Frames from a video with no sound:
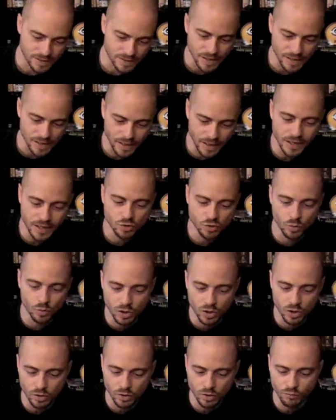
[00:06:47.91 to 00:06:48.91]
Sunday, so
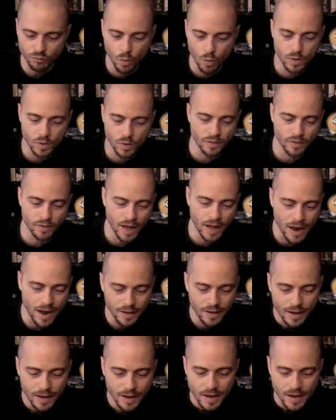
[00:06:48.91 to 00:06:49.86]
we'll look forward to that.